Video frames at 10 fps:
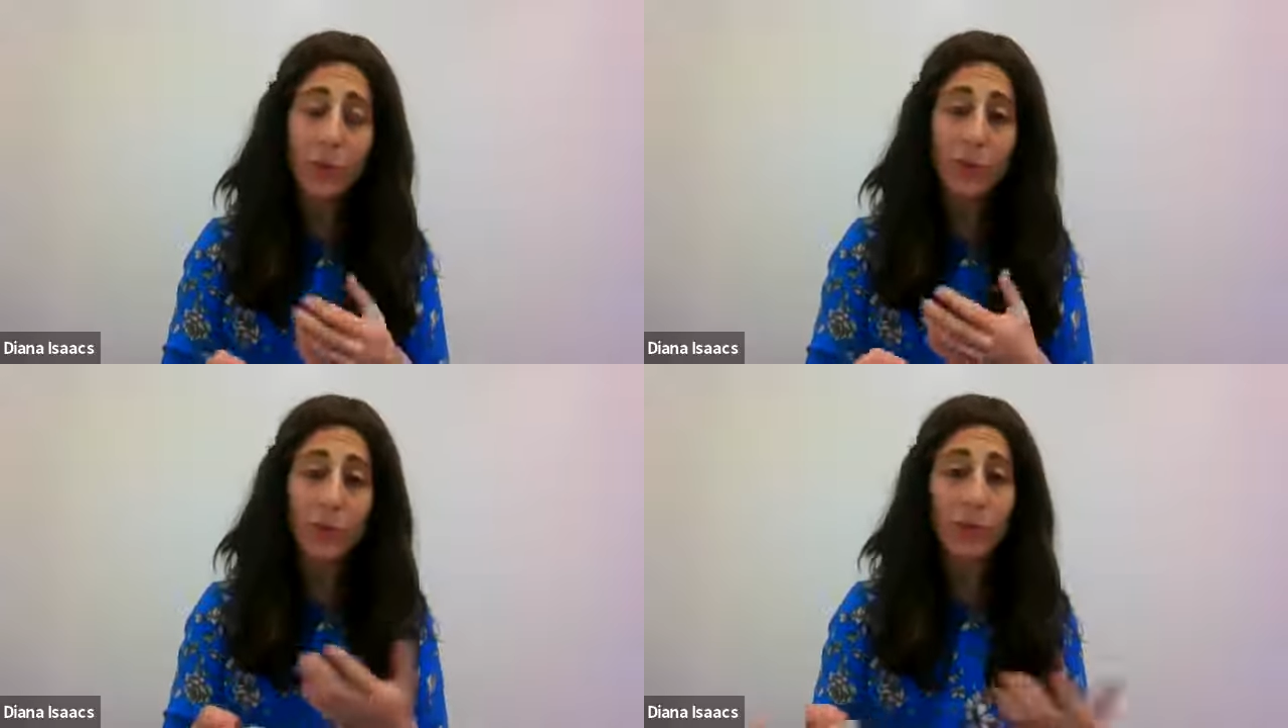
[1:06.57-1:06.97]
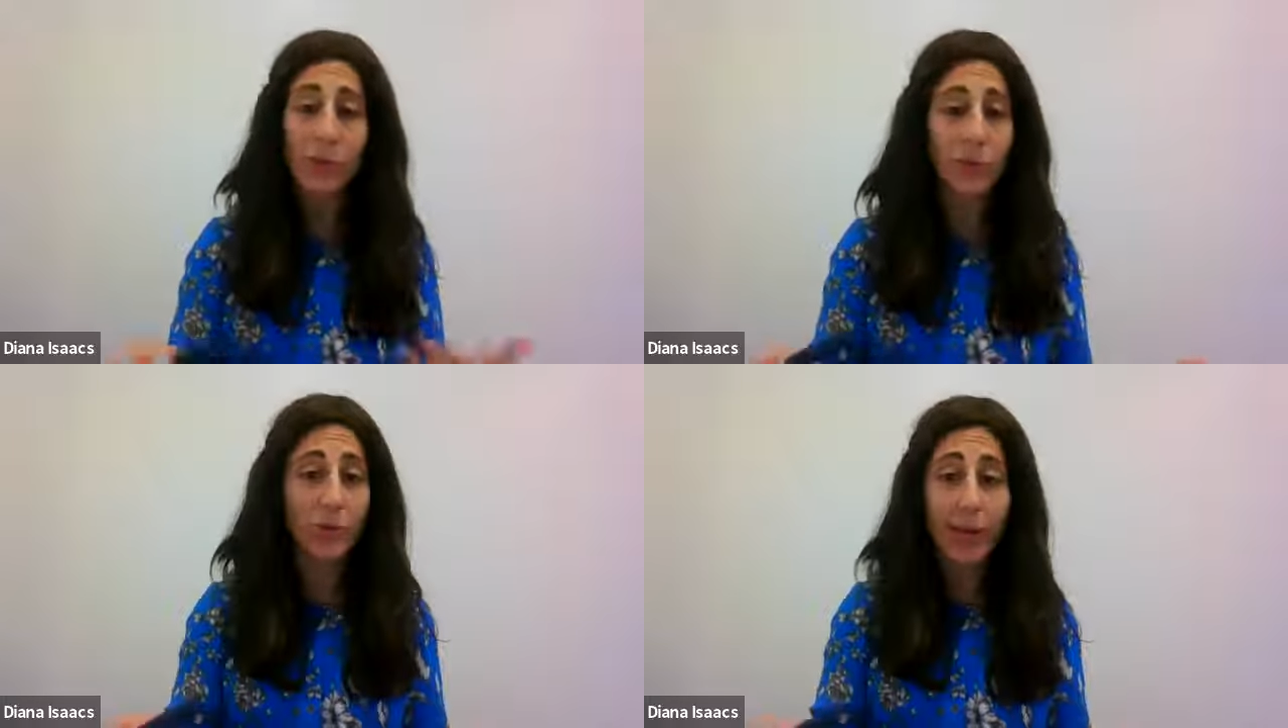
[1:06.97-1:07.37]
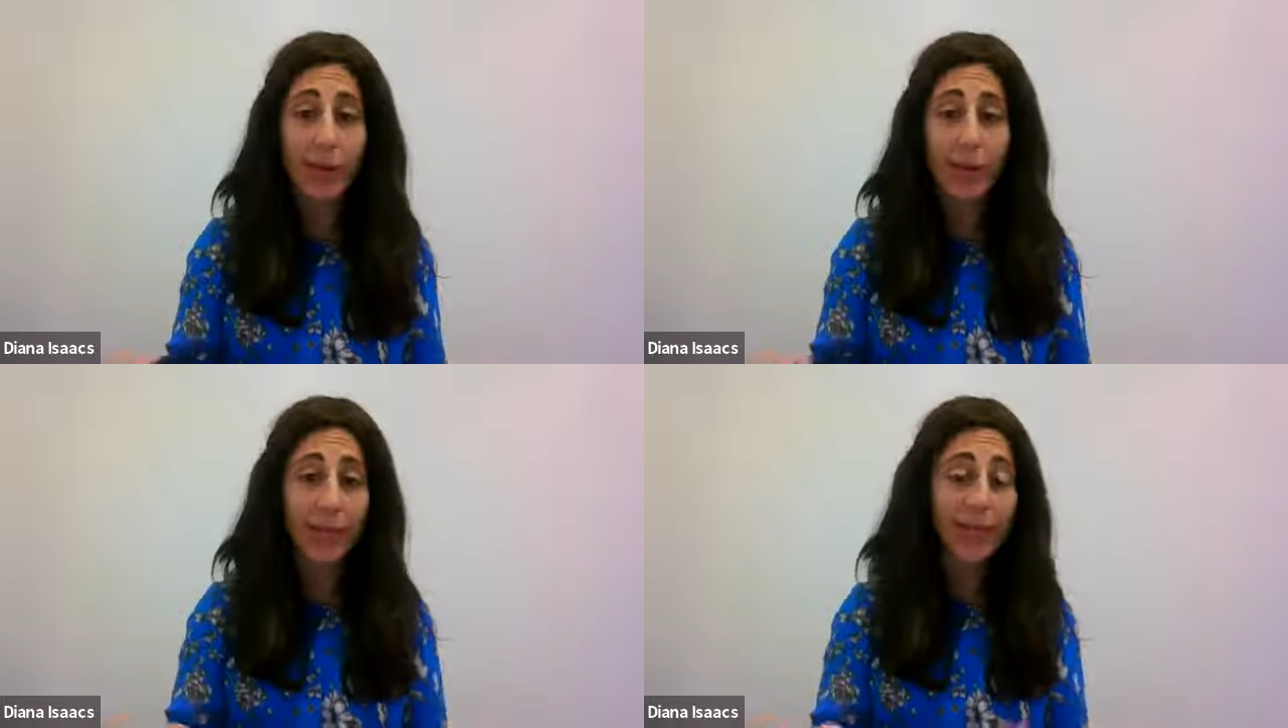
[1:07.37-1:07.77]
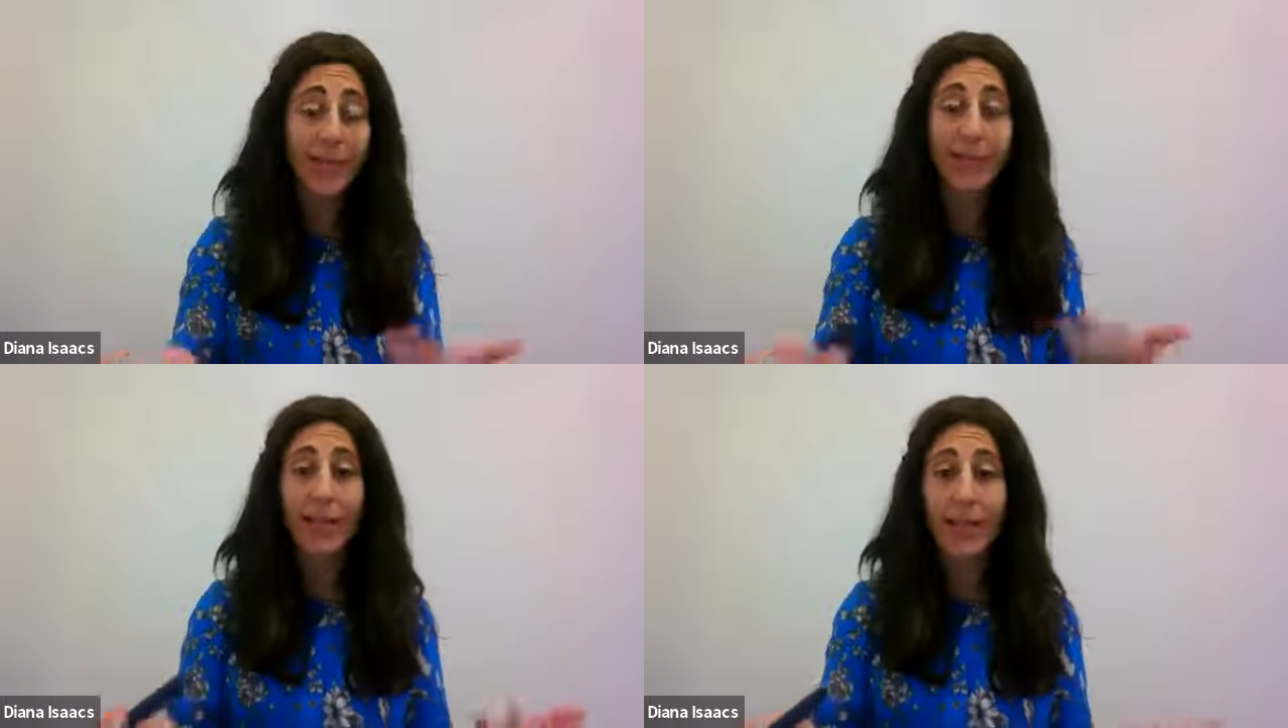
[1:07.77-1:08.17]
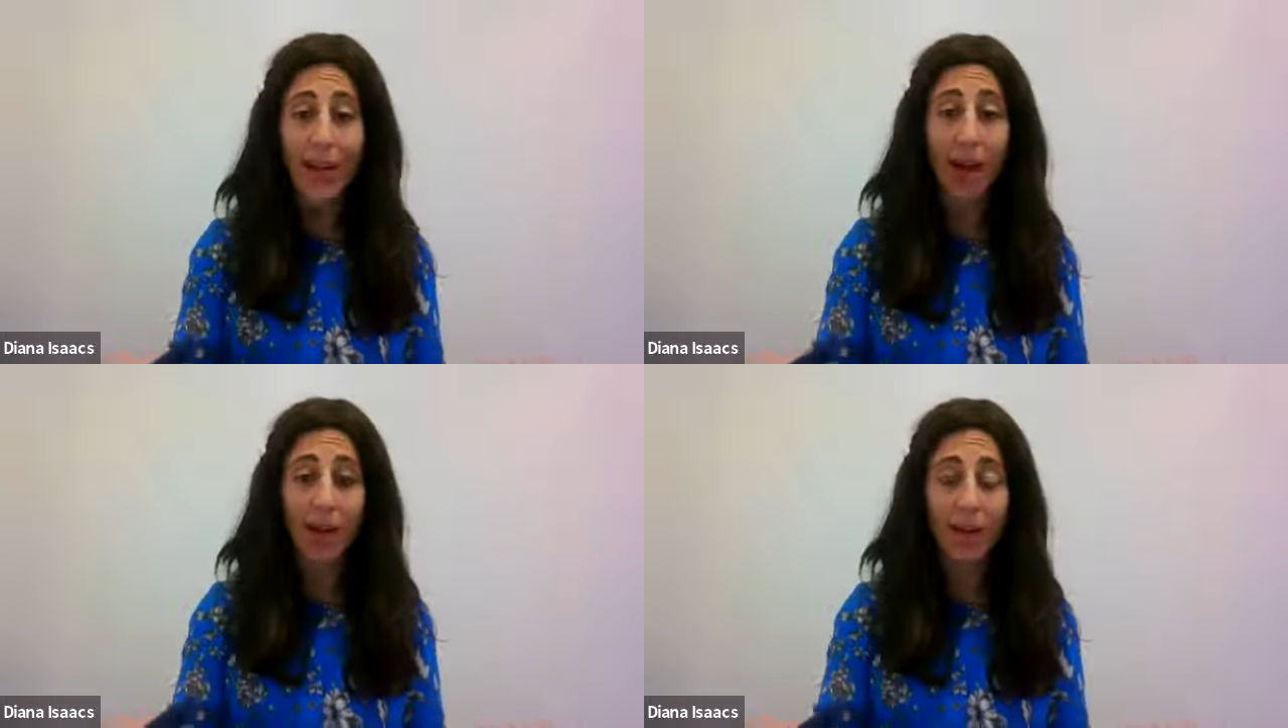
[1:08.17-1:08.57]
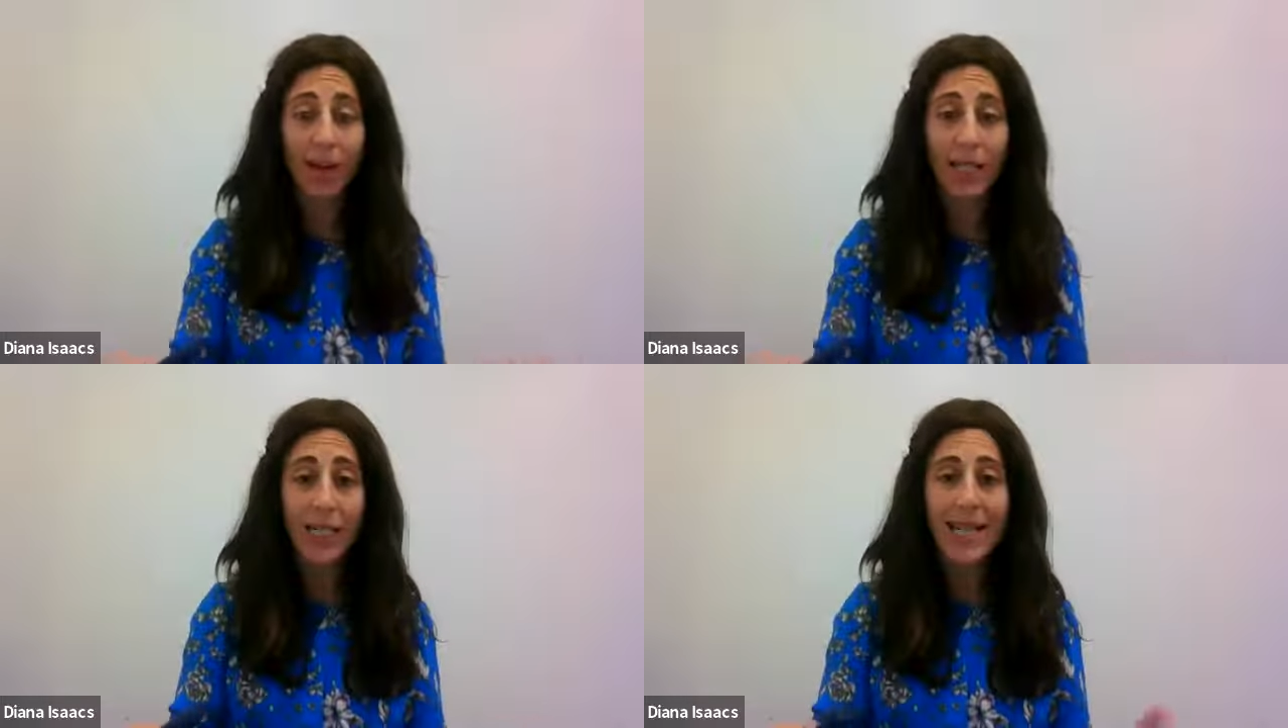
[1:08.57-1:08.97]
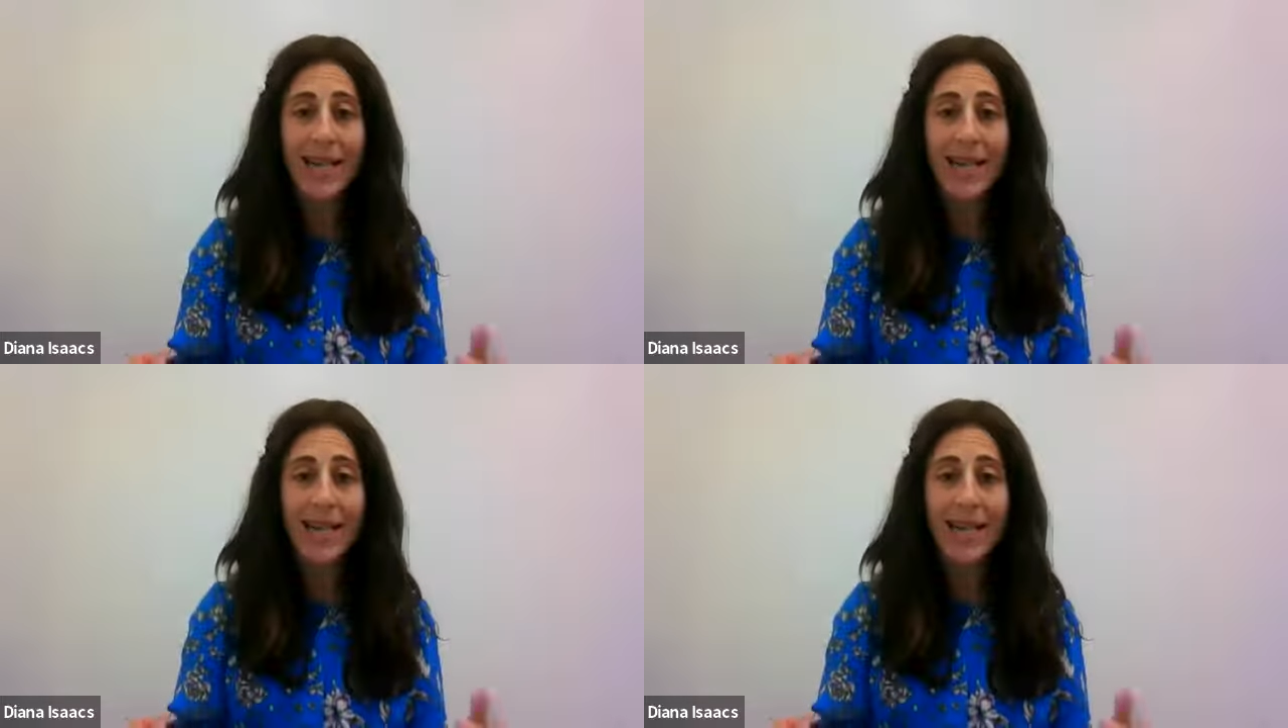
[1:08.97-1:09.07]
what if you just do nothing and leave it in that hot car?